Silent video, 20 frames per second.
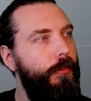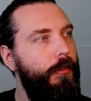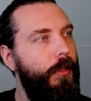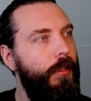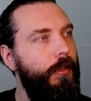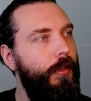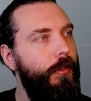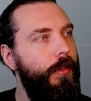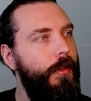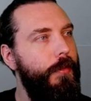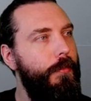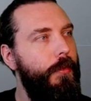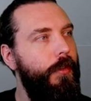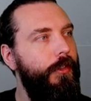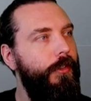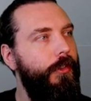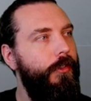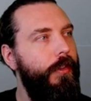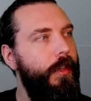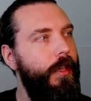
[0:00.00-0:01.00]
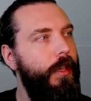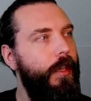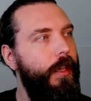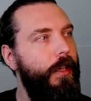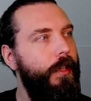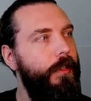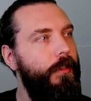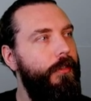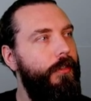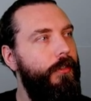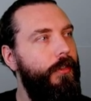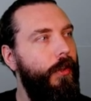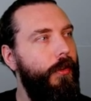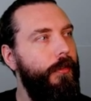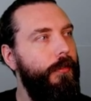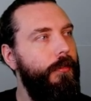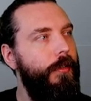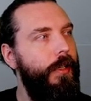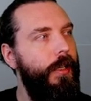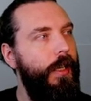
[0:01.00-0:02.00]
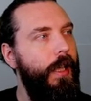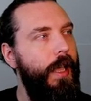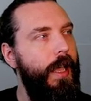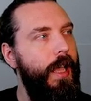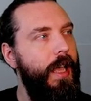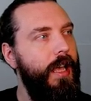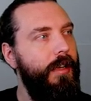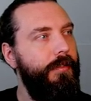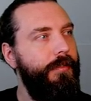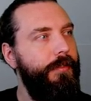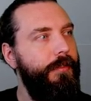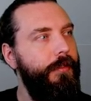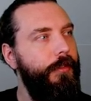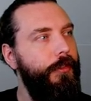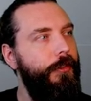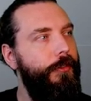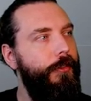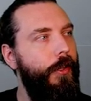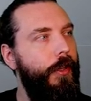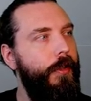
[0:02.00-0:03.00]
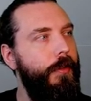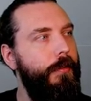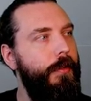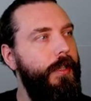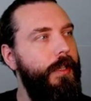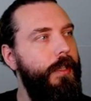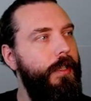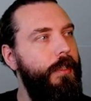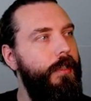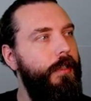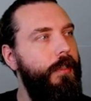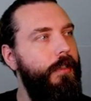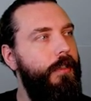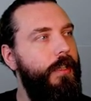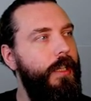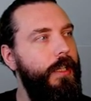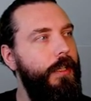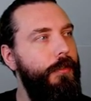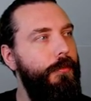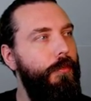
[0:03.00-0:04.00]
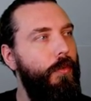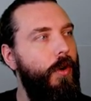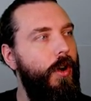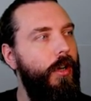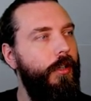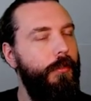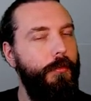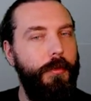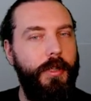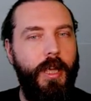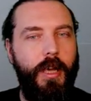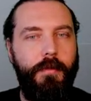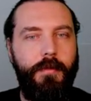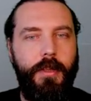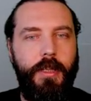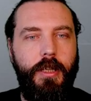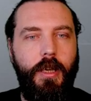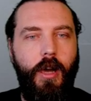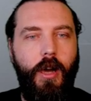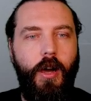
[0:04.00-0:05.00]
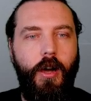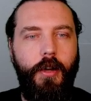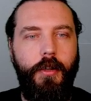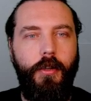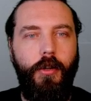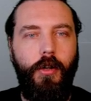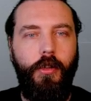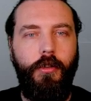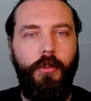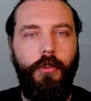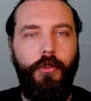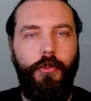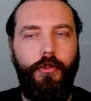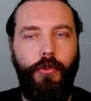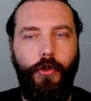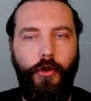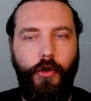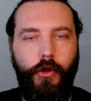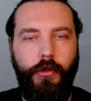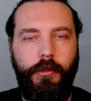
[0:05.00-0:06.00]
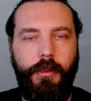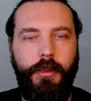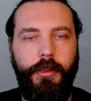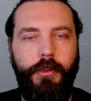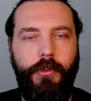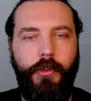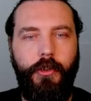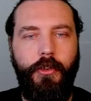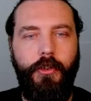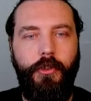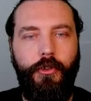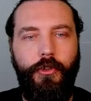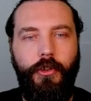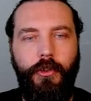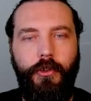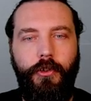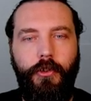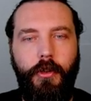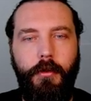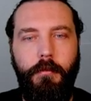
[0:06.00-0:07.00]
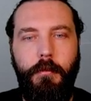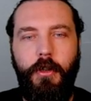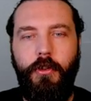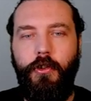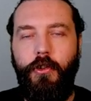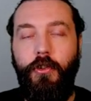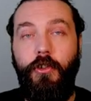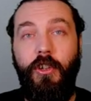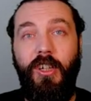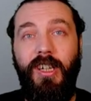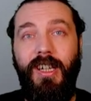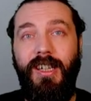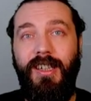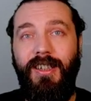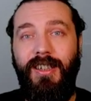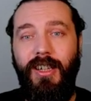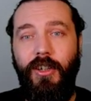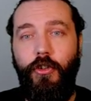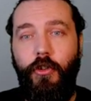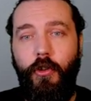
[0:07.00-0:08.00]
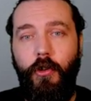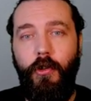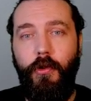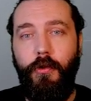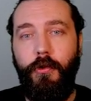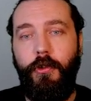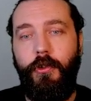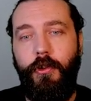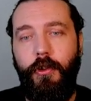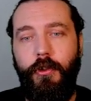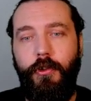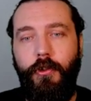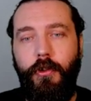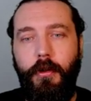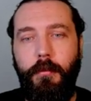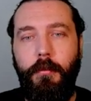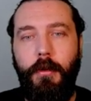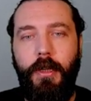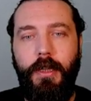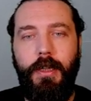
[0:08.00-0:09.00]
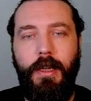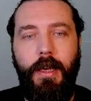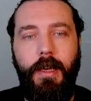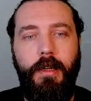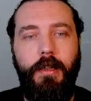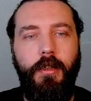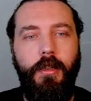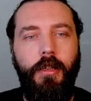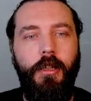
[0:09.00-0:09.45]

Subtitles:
a load of the ones that I don't have. So, in D1, we have the Ion Turret system. This is an additional system again,